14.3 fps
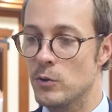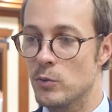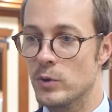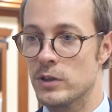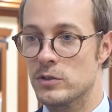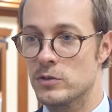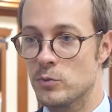
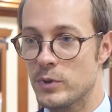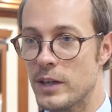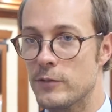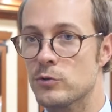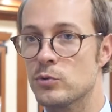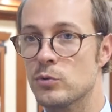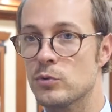We
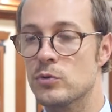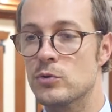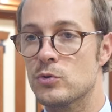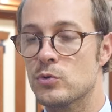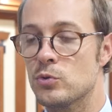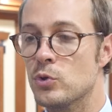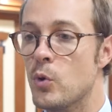have to
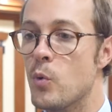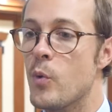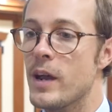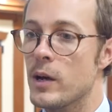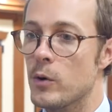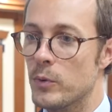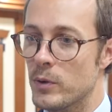know
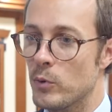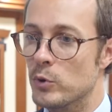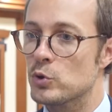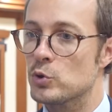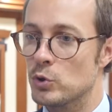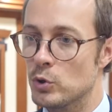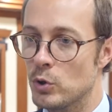where we
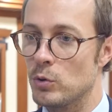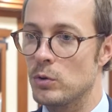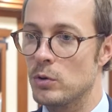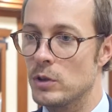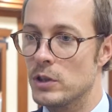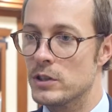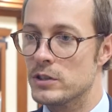want to go.
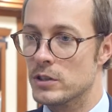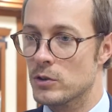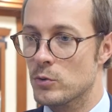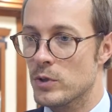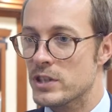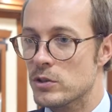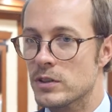The
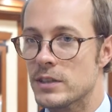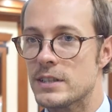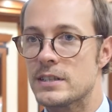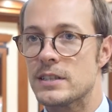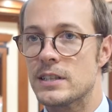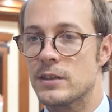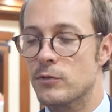question
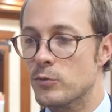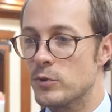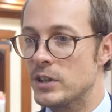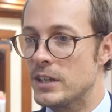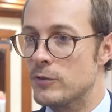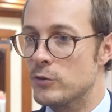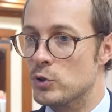is,
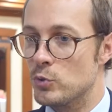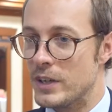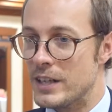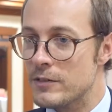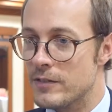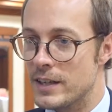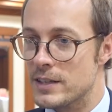if you
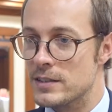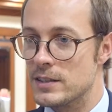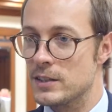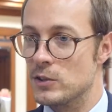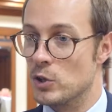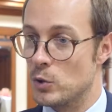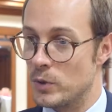invest
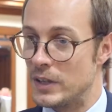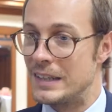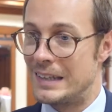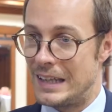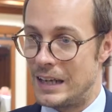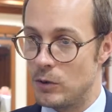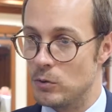in a grid
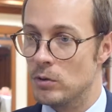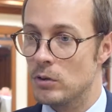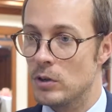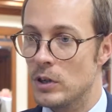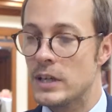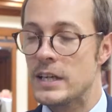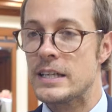now,
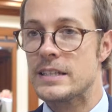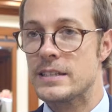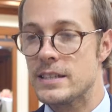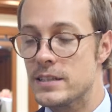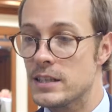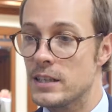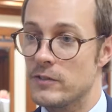
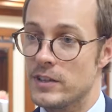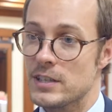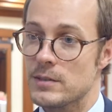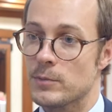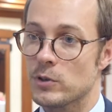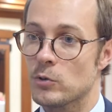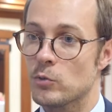this
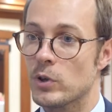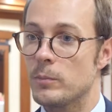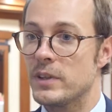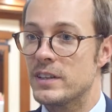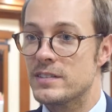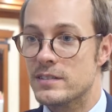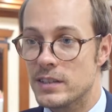investment will
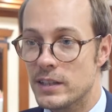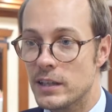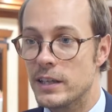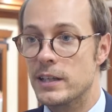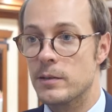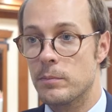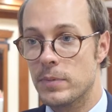be still
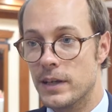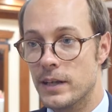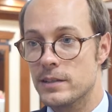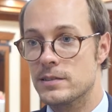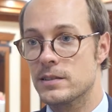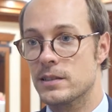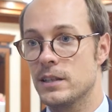in
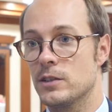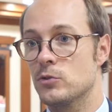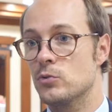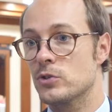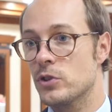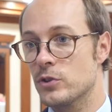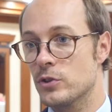place in
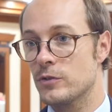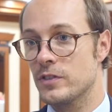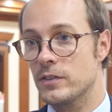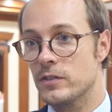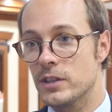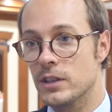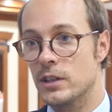
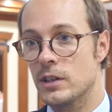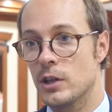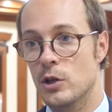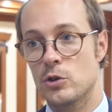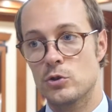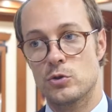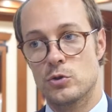2050.
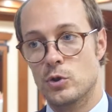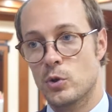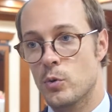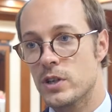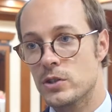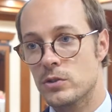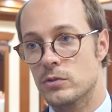So the
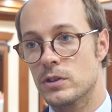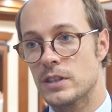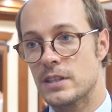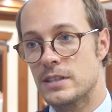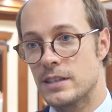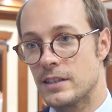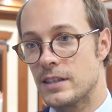question
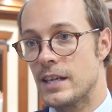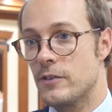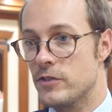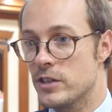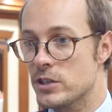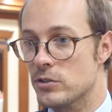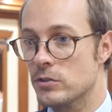is it
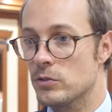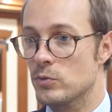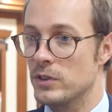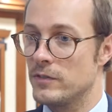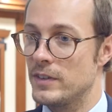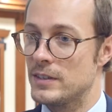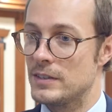efficient to
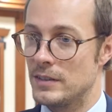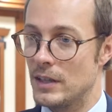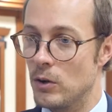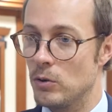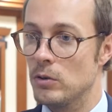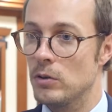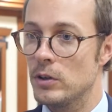invest
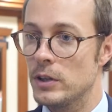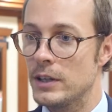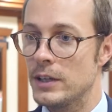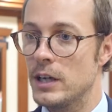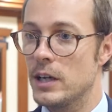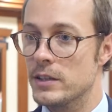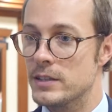now?
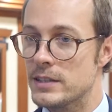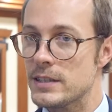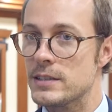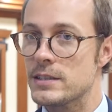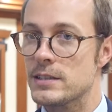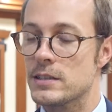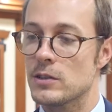And
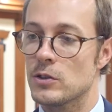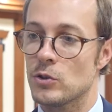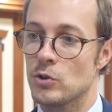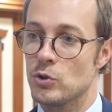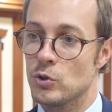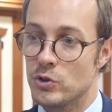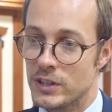this,
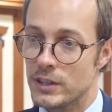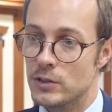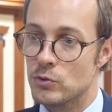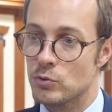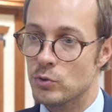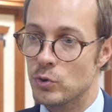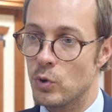you
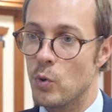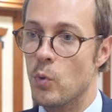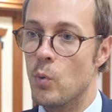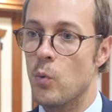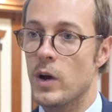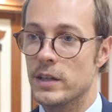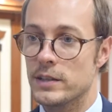need to know
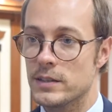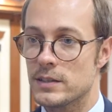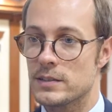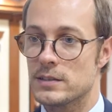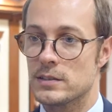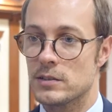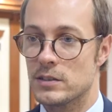what
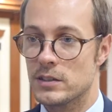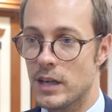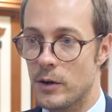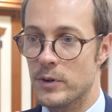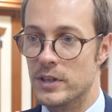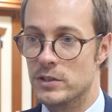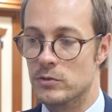is the
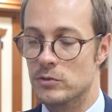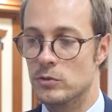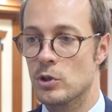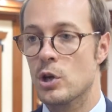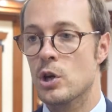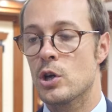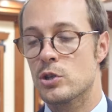direction.
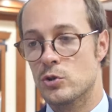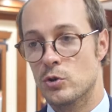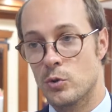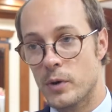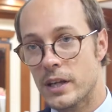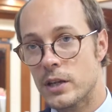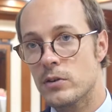
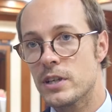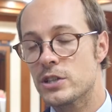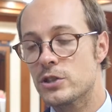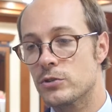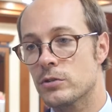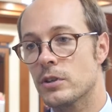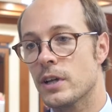So
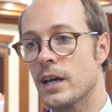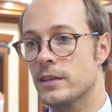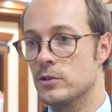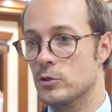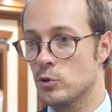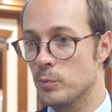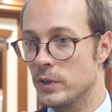regulation
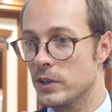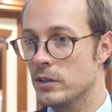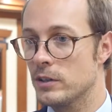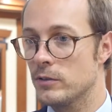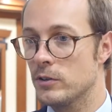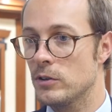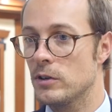at European
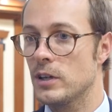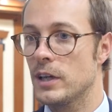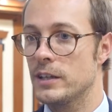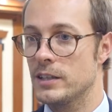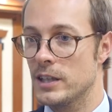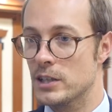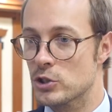level,
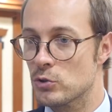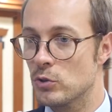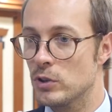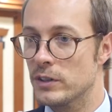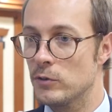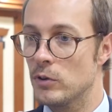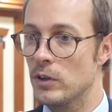at national
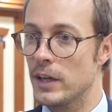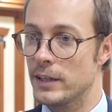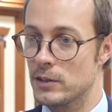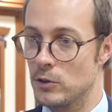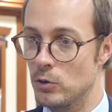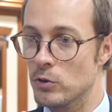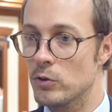level,
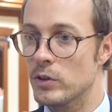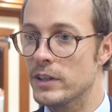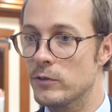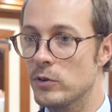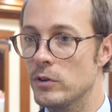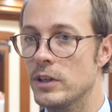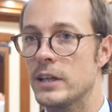at local
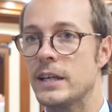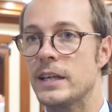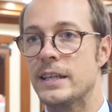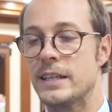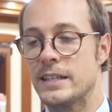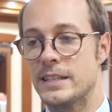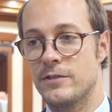level
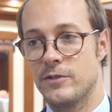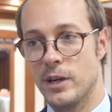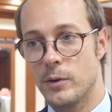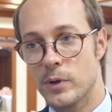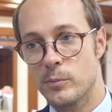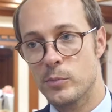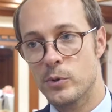is
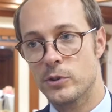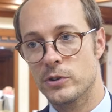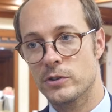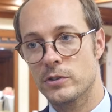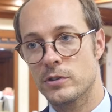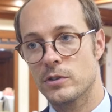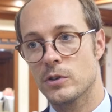very
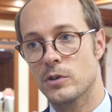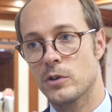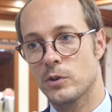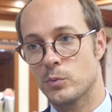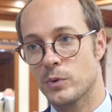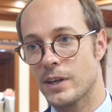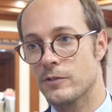important,
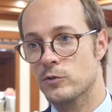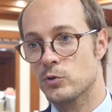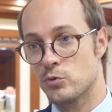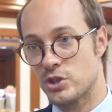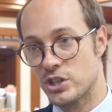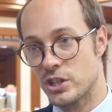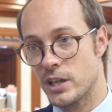and we have
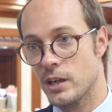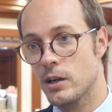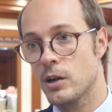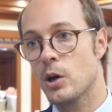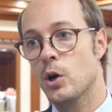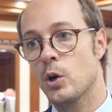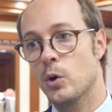to share
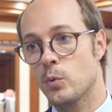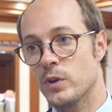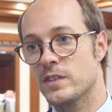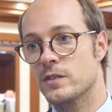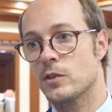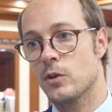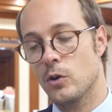
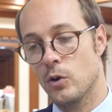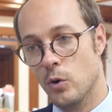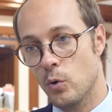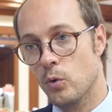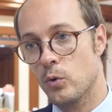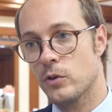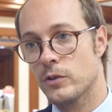with
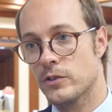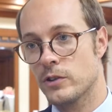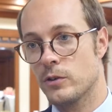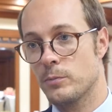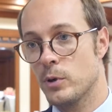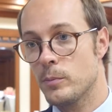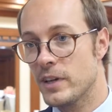all
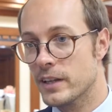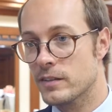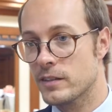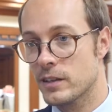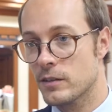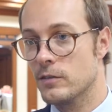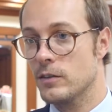the
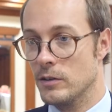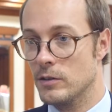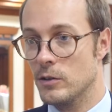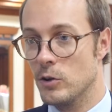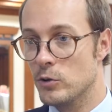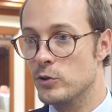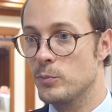
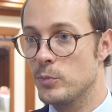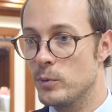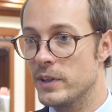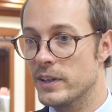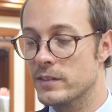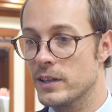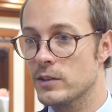
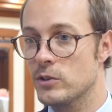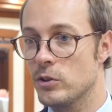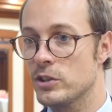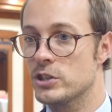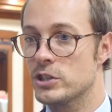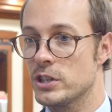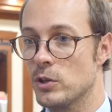public
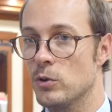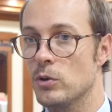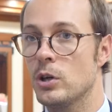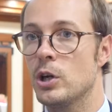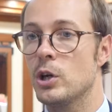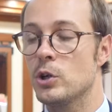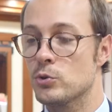sector in general
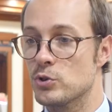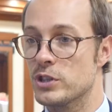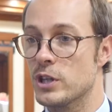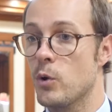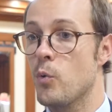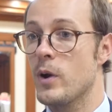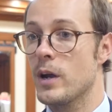to
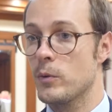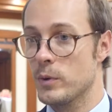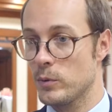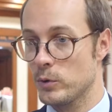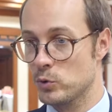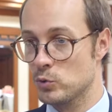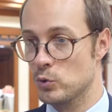share where we
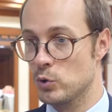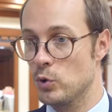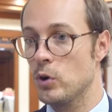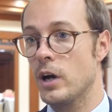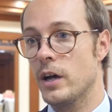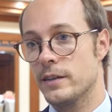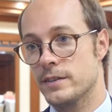want to
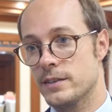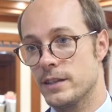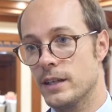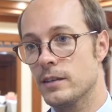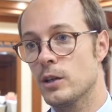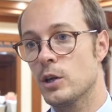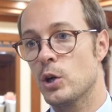go, and
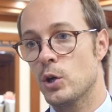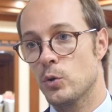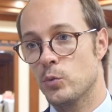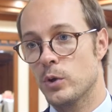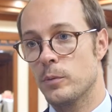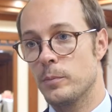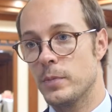then
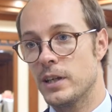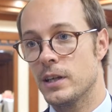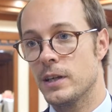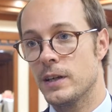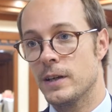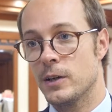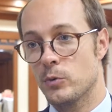we
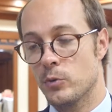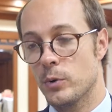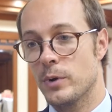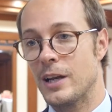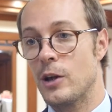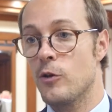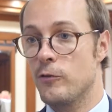
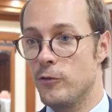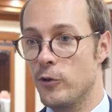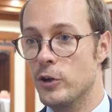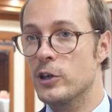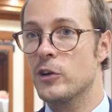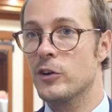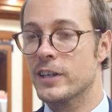will
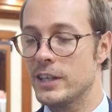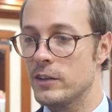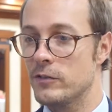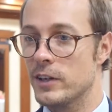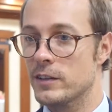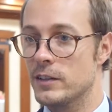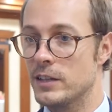avoid lock-in
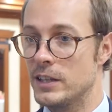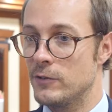effect.